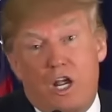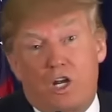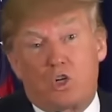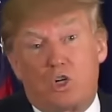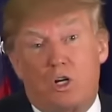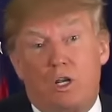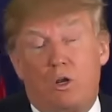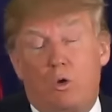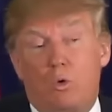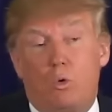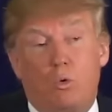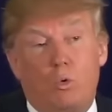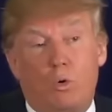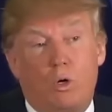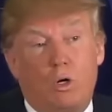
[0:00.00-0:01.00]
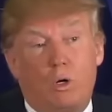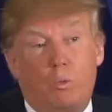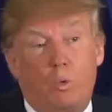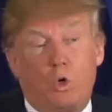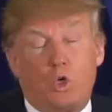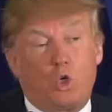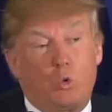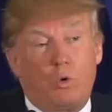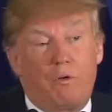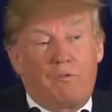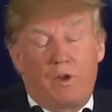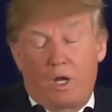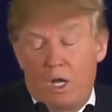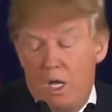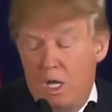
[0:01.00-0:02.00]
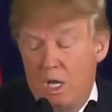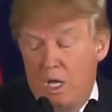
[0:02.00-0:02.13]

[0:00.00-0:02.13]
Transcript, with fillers: actually, who uh, were terrific.